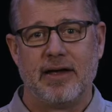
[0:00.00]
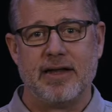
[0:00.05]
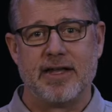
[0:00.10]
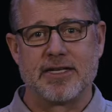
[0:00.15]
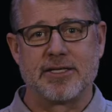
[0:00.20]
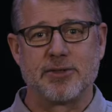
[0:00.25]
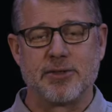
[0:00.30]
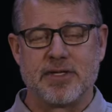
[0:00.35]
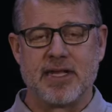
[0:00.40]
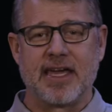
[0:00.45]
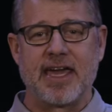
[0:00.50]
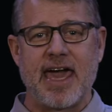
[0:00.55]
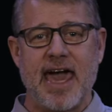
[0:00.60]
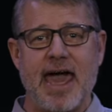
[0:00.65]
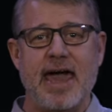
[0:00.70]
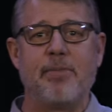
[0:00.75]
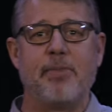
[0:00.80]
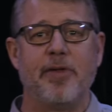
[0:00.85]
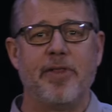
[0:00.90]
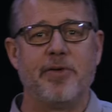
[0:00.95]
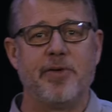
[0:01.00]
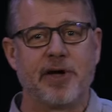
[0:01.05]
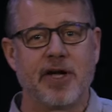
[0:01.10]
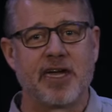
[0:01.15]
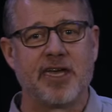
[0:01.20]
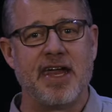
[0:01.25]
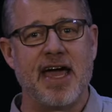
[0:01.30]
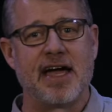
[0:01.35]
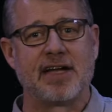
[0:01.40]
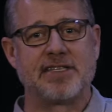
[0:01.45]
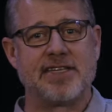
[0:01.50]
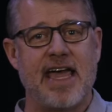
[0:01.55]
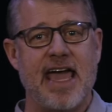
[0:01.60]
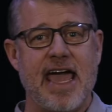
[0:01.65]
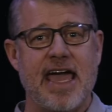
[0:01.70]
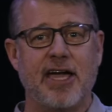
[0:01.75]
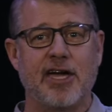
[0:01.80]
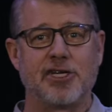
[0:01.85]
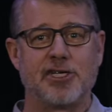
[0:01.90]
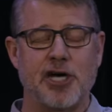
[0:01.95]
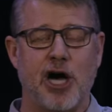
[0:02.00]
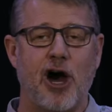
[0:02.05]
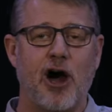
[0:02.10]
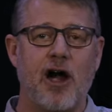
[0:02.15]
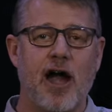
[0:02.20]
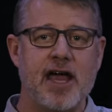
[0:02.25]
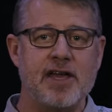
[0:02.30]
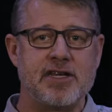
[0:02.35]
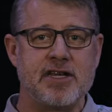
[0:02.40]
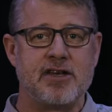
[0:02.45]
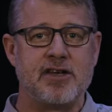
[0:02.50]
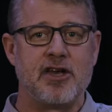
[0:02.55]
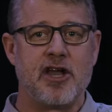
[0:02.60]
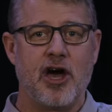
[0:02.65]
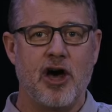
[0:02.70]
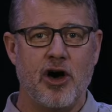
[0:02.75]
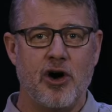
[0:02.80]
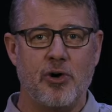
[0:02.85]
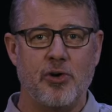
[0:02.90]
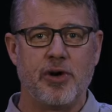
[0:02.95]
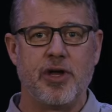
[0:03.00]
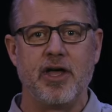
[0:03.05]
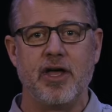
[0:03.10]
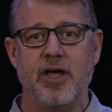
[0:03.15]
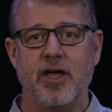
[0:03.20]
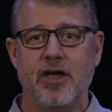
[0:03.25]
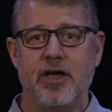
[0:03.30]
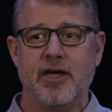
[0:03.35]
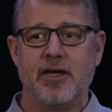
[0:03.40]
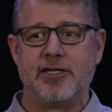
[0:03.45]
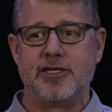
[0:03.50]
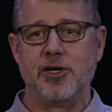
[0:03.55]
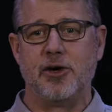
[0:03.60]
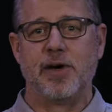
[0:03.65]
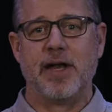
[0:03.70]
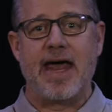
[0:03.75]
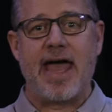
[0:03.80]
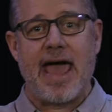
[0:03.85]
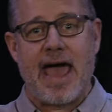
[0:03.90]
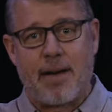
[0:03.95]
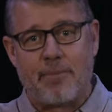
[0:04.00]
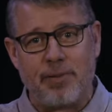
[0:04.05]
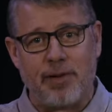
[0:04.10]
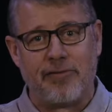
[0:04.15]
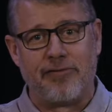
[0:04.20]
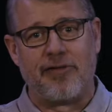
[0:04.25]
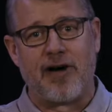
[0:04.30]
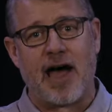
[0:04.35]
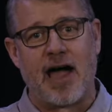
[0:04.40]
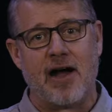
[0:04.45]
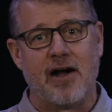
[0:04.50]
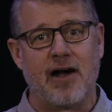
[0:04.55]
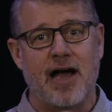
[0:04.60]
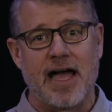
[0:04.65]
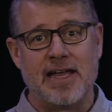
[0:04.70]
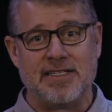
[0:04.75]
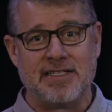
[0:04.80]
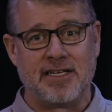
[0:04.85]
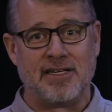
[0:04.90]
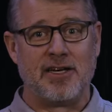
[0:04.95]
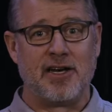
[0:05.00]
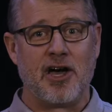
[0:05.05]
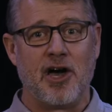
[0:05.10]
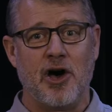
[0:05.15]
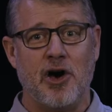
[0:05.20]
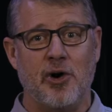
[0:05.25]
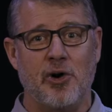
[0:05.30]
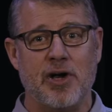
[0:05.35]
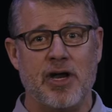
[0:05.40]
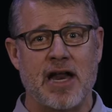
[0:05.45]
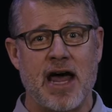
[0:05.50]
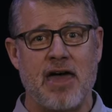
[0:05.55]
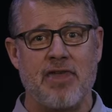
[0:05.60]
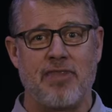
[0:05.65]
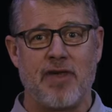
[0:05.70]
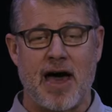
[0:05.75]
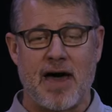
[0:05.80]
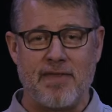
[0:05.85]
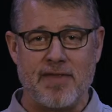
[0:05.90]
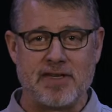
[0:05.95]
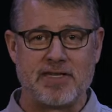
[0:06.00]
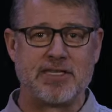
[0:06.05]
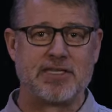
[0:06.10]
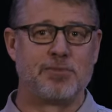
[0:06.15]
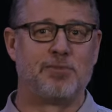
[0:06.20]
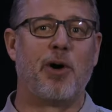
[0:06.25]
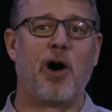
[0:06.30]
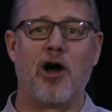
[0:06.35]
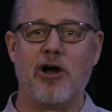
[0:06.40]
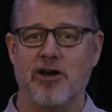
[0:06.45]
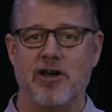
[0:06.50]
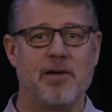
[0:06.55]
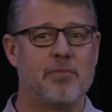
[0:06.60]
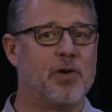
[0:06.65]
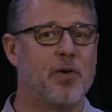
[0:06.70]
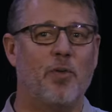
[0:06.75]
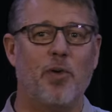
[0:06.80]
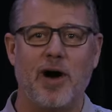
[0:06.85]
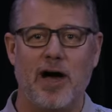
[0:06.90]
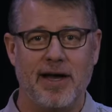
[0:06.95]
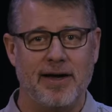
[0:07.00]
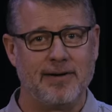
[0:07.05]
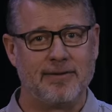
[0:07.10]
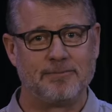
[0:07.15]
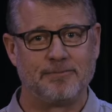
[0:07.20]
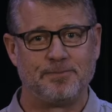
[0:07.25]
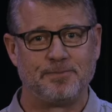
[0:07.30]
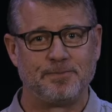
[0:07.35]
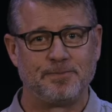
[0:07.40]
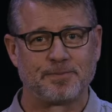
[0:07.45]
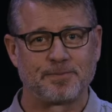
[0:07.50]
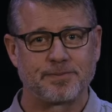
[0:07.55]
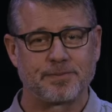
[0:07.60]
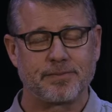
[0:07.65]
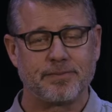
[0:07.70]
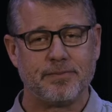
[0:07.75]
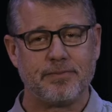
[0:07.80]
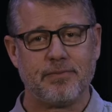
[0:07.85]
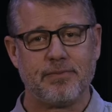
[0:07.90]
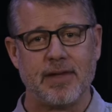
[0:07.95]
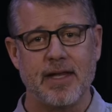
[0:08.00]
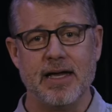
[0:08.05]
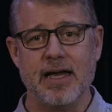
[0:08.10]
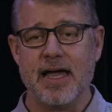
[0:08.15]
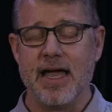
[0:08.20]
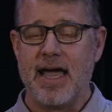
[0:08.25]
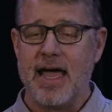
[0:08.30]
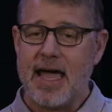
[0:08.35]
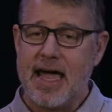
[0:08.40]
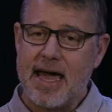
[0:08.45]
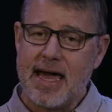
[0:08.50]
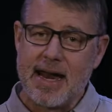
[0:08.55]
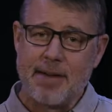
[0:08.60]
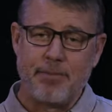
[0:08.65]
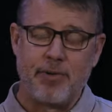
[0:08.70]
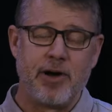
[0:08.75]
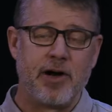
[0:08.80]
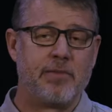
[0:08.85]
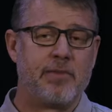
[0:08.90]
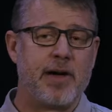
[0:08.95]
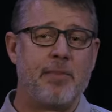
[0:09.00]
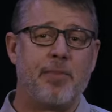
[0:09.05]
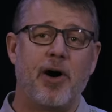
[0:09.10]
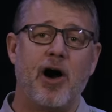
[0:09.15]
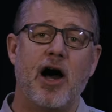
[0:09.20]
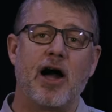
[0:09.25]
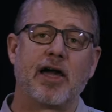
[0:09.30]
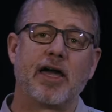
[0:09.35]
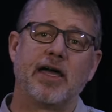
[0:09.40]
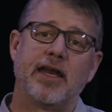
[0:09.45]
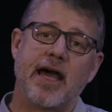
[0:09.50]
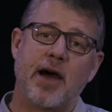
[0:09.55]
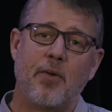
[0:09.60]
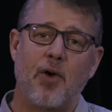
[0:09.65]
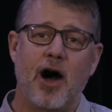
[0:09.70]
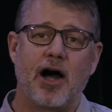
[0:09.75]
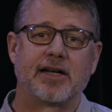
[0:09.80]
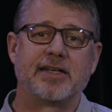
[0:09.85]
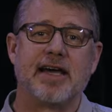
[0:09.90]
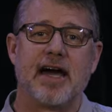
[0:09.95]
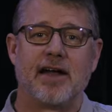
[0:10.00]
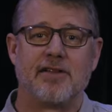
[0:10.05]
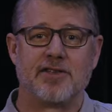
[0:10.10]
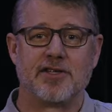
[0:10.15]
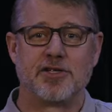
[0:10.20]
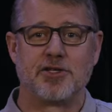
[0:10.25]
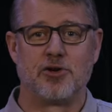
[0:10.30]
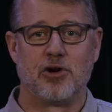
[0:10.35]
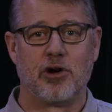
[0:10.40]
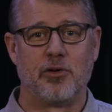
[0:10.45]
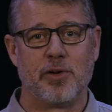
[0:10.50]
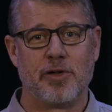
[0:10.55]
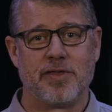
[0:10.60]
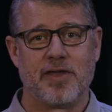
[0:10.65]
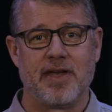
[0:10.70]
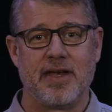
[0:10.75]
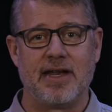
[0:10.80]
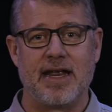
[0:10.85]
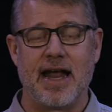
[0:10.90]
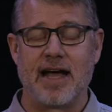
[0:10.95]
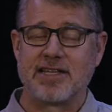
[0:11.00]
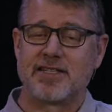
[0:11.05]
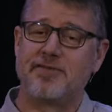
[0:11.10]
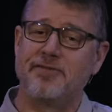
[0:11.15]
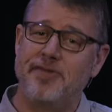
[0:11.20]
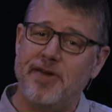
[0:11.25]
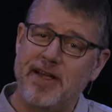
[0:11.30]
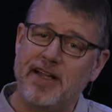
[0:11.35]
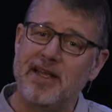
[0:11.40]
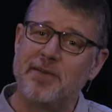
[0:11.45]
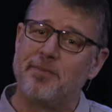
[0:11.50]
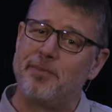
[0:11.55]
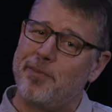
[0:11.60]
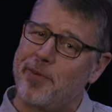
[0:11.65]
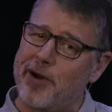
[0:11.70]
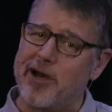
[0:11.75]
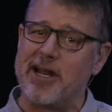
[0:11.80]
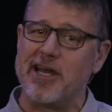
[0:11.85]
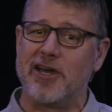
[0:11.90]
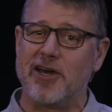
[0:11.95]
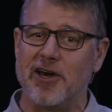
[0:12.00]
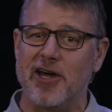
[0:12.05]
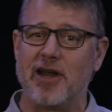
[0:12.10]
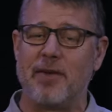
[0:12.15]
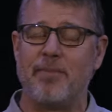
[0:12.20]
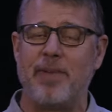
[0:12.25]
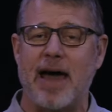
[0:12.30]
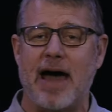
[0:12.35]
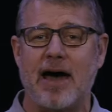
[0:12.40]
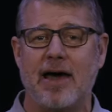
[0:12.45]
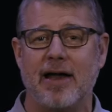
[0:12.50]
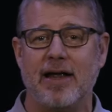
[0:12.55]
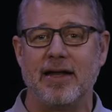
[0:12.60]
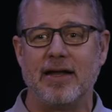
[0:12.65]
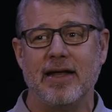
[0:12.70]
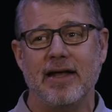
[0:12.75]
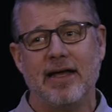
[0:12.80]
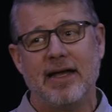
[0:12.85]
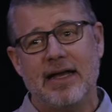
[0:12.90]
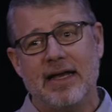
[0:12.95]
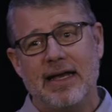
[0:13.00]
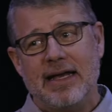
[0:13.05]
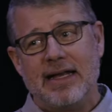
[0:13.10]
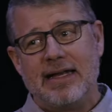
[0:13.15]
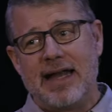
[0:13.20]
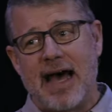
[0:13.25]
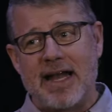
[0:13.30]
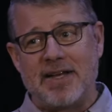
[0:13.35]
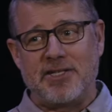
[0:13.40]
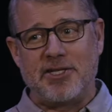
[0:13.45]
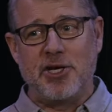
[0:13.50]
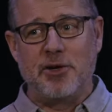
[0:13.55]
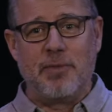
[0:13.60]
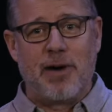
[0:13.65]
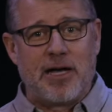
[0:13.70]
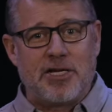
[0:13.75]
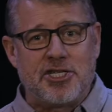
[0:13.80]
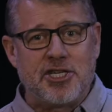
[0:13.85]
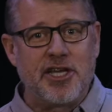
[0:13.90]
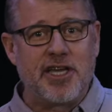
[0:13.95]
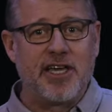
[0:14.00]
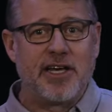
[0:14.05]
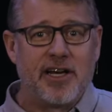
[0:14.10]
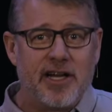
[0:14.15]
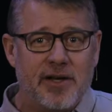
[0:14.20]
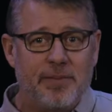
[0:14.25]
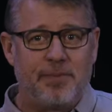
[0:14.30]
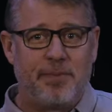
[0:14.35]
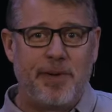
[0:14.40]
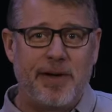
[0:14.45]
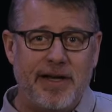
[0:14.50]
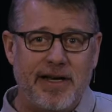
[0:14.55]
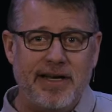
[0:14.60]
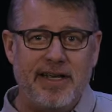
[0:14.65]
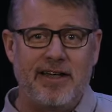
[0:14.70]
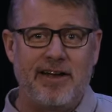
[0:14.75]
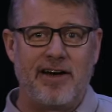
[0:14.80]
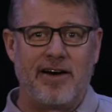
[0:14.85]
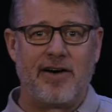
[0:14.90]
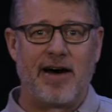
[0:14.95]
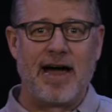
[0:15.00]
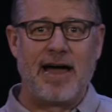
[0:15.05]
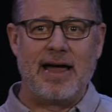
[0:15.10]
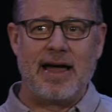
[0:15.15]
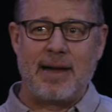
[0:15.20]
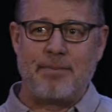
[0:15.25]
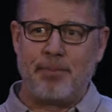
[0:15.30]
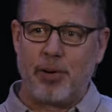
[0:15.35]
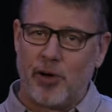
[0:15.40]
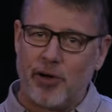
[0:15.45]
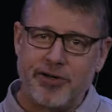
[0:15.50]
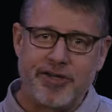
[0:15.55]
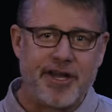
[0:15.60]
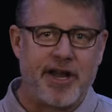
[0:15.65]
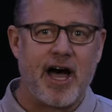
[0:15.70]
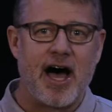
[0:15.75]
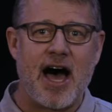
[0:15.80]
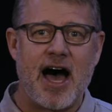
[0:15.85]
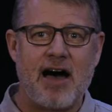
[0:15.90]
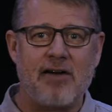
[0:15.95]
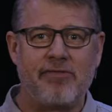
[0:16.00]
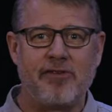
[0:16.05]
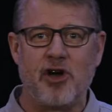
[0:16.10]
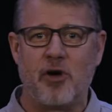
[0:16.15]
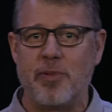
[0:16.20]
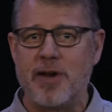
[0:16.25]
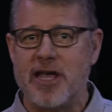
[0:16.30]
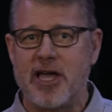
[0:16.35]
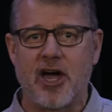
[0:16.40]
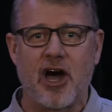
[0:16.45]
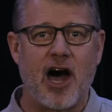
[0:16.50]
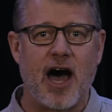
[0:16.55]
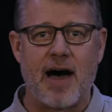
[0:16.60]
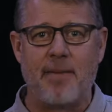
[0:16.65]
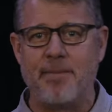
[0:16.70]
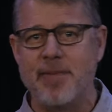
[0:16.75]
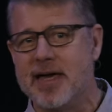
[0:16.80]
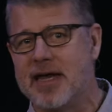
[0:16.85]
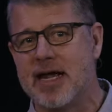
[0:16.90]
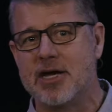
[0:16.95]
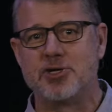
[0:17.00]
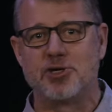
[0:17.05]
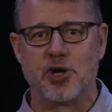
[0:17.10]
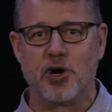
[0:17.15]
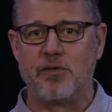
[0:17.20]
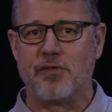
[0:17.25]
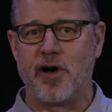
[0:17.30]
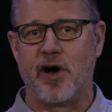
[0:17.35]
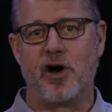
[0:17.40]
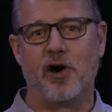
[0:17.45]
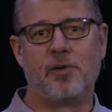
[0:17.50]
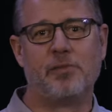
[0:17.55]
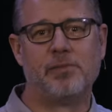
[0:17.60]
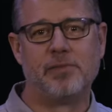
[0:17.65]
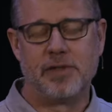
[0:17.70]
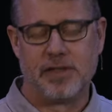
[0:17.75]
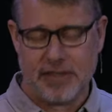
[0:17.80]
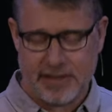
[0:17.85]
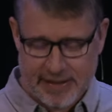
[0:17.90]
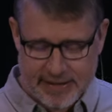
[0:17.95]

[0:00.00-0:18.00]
This was the cable that would connect a guitar I didn't own to an amplifier I didn't own. And I thought, this is part number one and I put it in my pocket and I walked out of the store with it. And I was feeling pretty good about it. Not too much guilt, but you know, I, I pulled it off. Nobody caught me and I drove home.